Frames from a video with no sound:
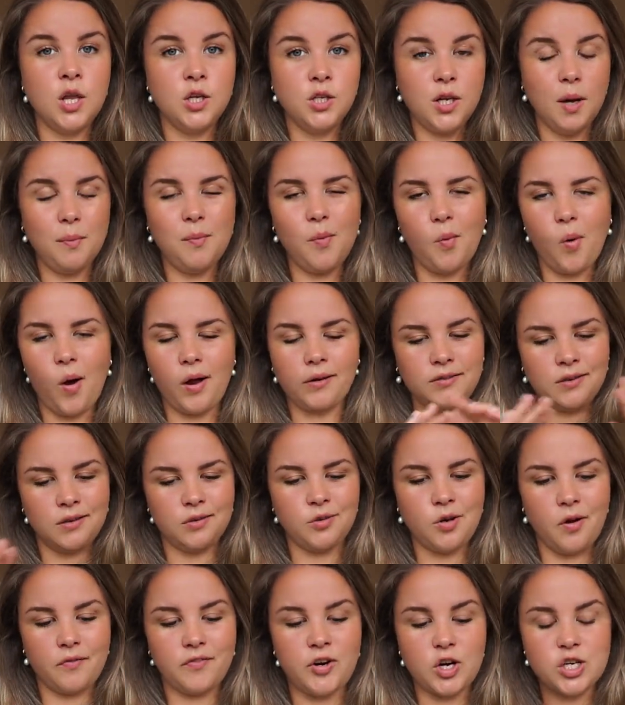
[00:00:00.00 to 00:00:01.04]
Number one,
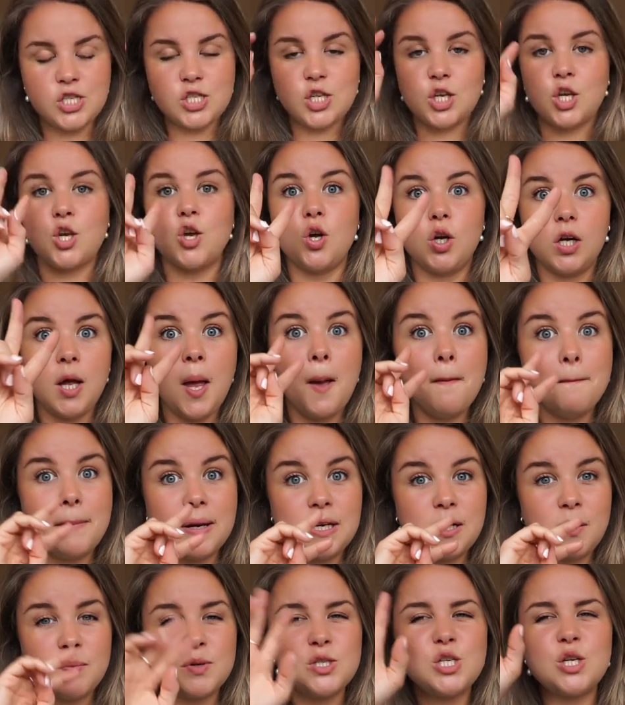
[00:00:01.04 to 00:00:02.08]
not very secure.
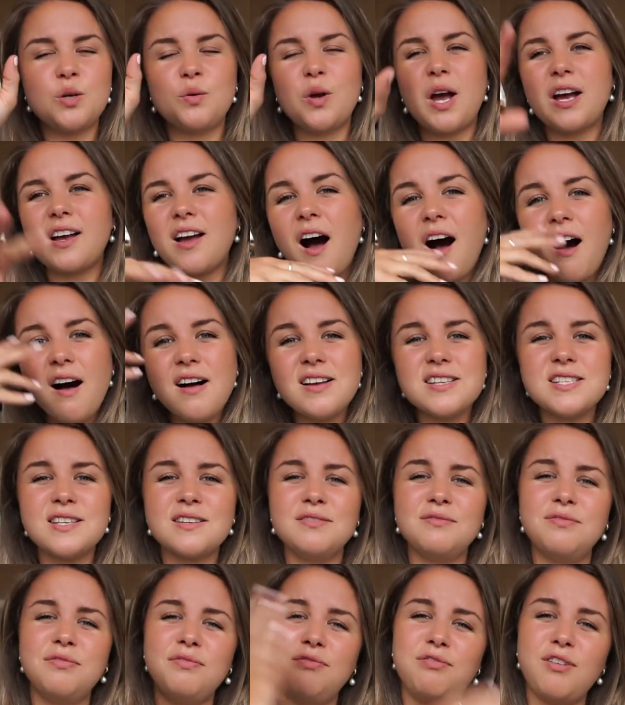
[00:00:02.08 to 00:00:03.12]
But number two, cars
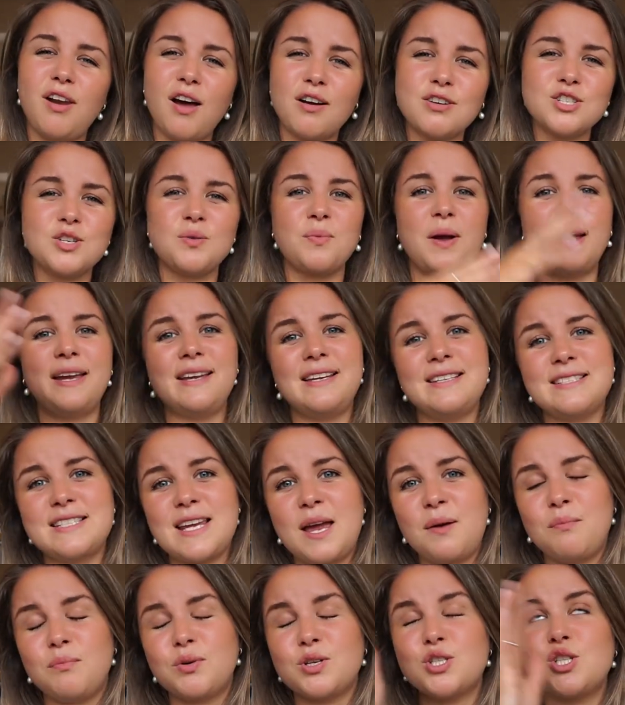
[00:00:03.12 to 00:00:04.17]
can fluctuate in
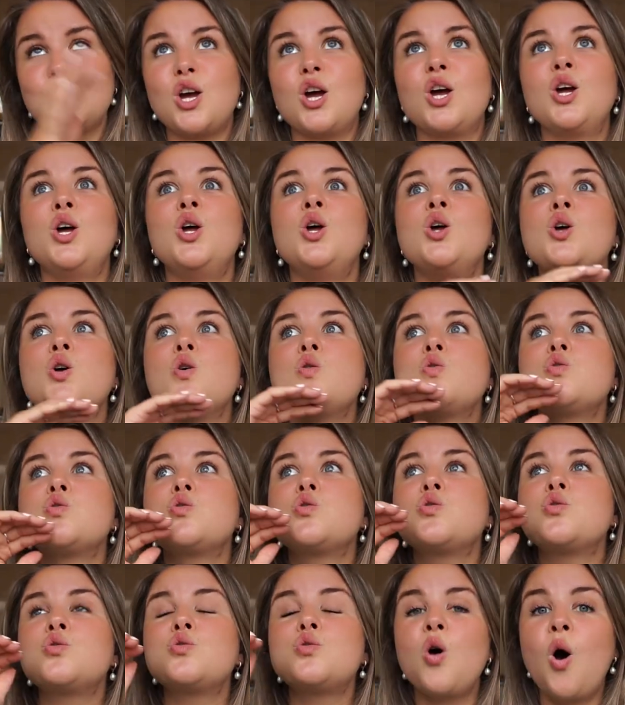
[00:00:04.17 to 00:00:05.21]
temperature
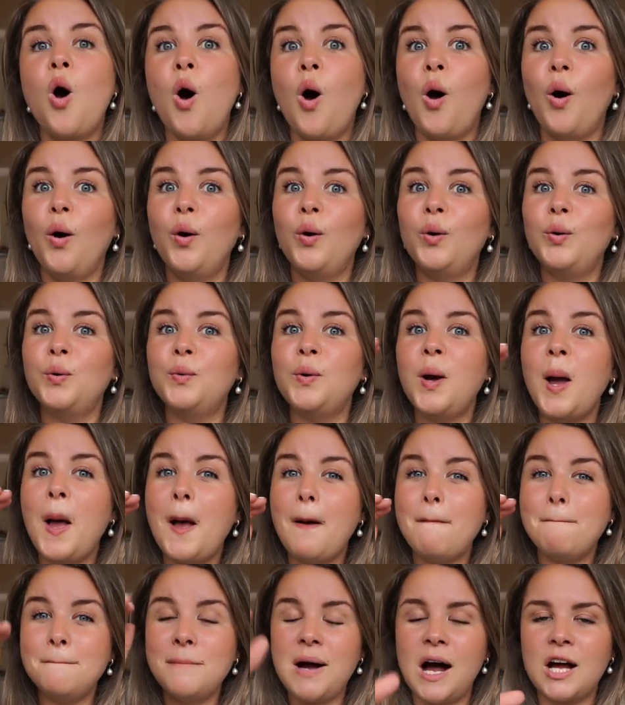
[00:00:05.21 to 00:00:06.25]
so
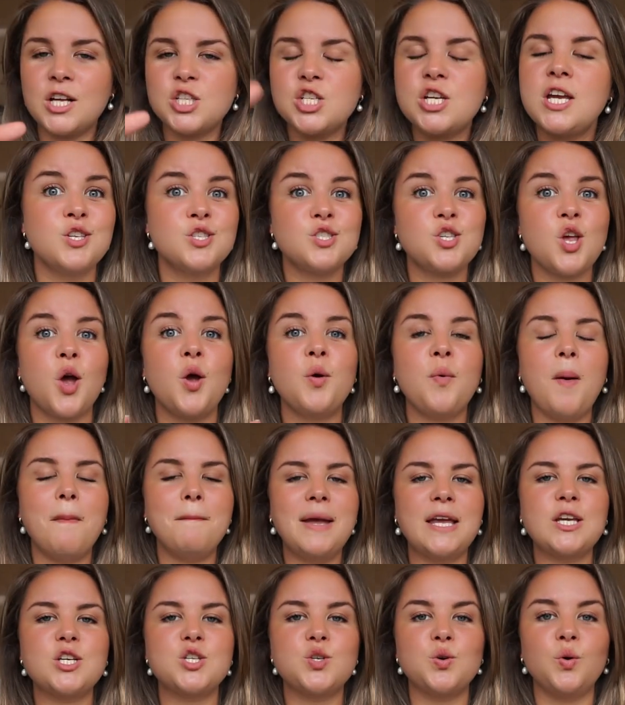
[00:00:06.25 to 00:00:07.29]
much. So
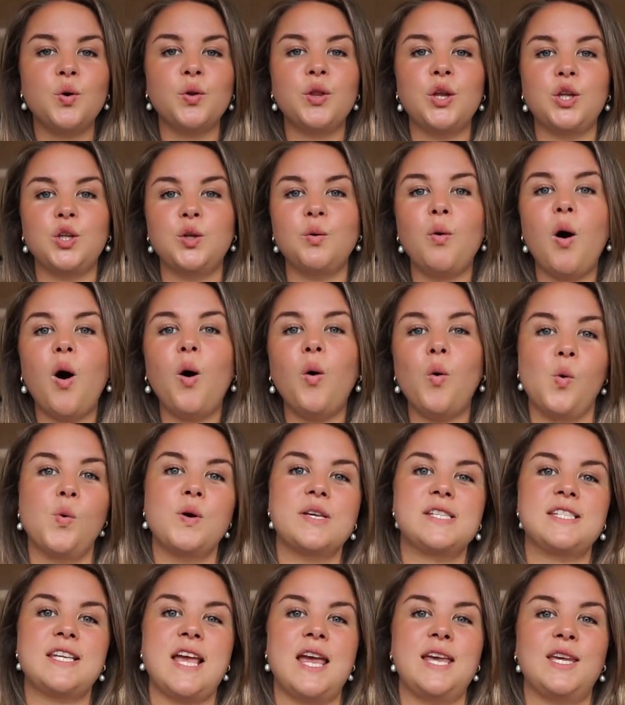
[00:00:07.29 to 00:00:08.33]
make sure that you are
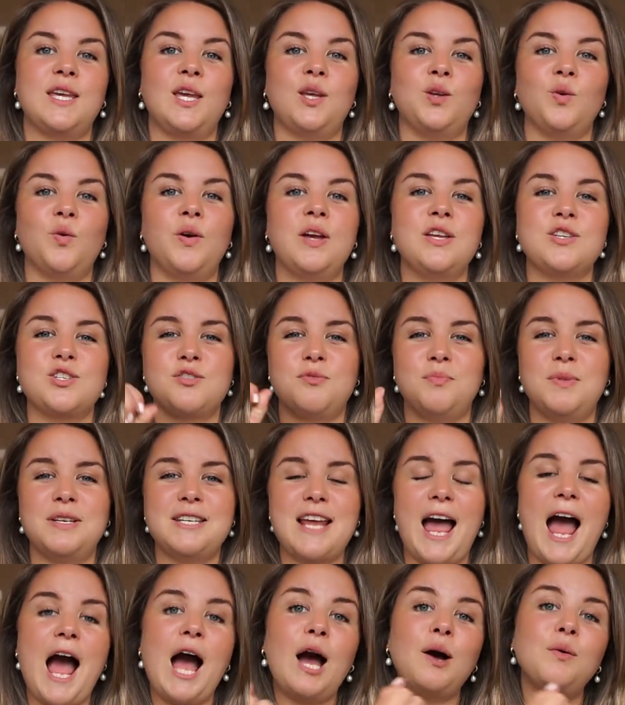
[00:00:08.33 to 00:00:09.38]
always taking your instrument
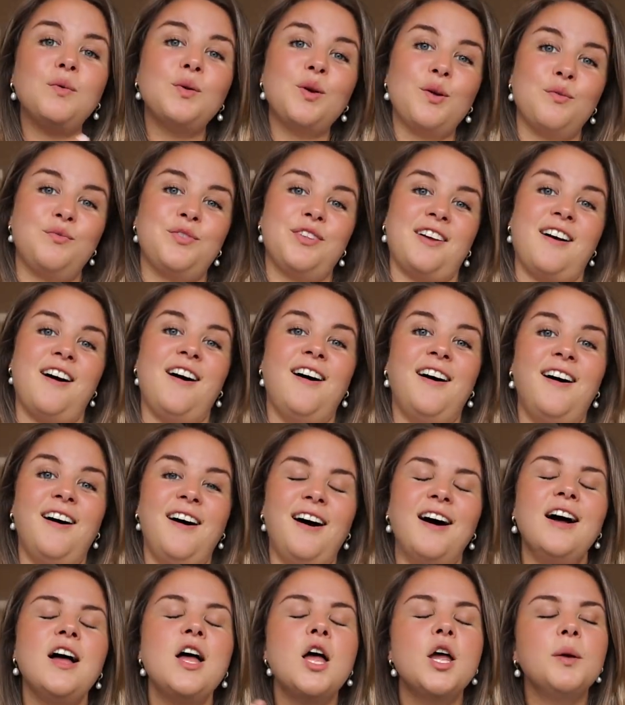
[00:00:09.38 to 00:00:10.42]
out of the
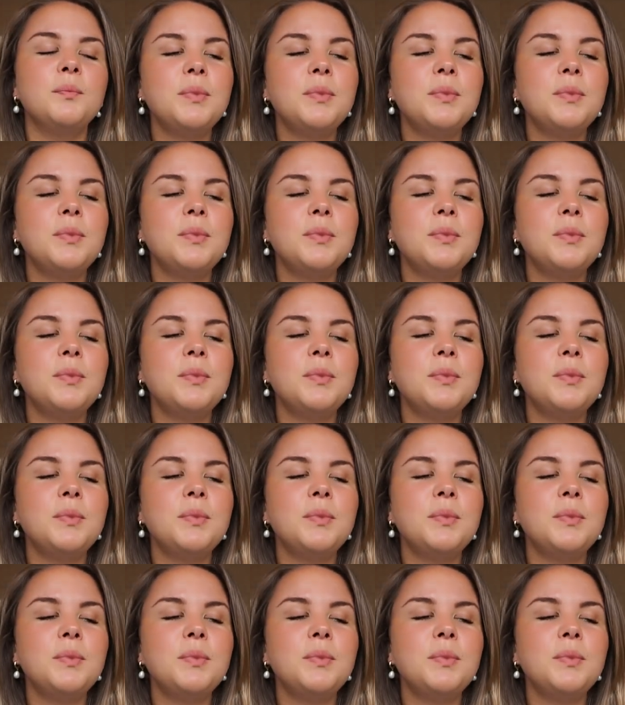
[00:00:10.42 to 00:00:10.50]
car.